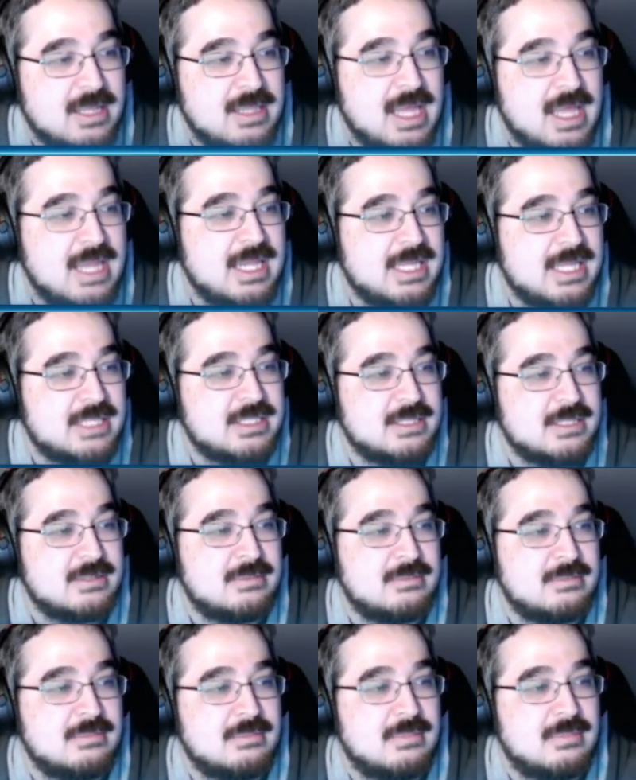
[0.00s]
that
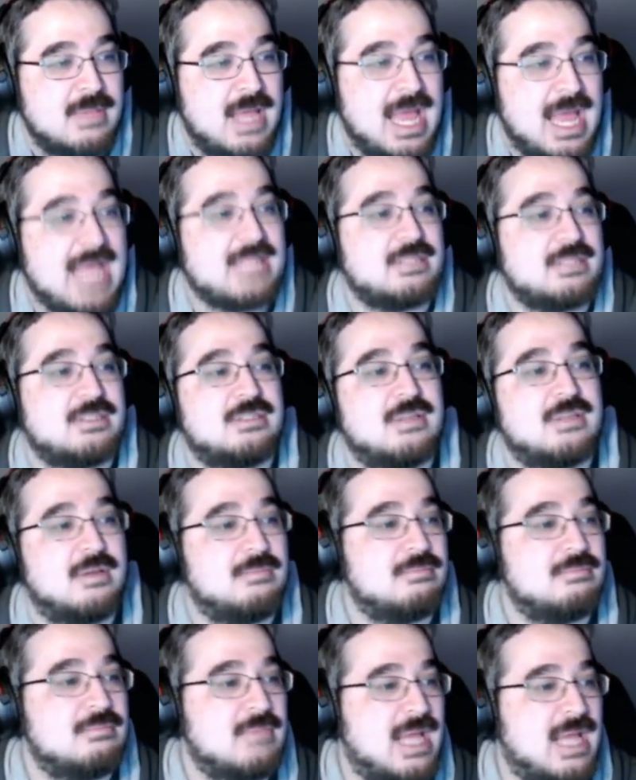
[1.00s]
isn't
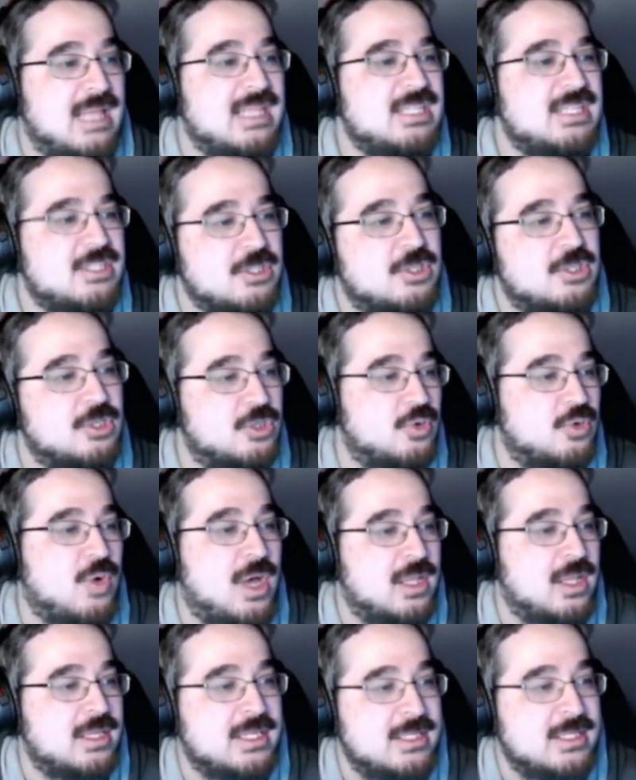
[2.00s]
at least a good
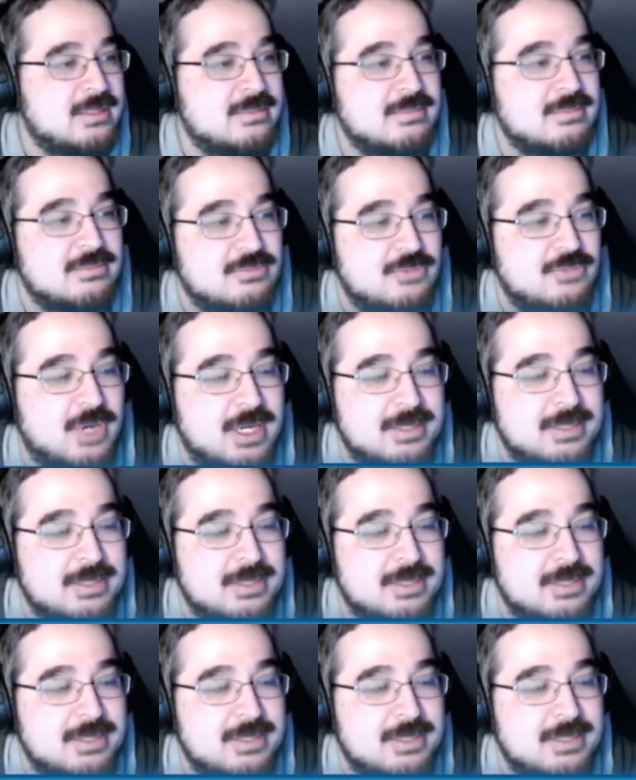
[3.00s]
quality. Right?